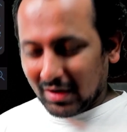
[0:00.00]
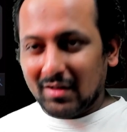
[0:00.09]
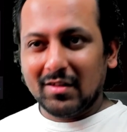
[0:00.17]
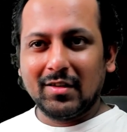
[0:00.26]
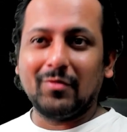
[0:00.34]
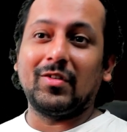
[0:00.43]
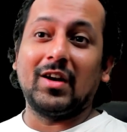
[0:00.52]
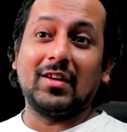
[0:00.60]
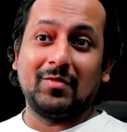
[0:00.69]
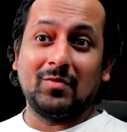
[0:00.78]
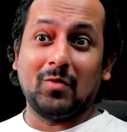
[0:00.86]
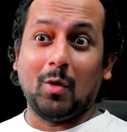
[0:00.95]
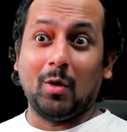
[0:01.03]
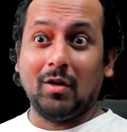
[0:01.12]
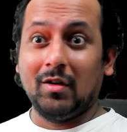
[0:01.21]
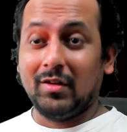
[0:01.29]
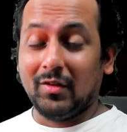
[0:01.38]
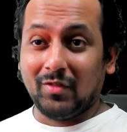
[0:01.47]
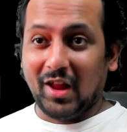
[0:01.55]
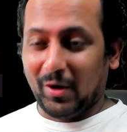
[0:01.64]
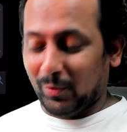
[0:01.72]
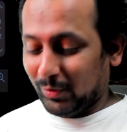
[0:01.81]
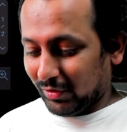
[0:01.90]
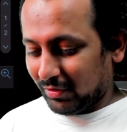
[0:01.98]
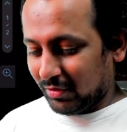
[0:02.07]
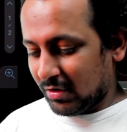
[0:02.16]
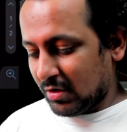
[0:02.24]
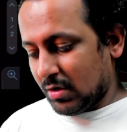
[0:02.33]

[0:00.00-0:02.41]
different for different languages.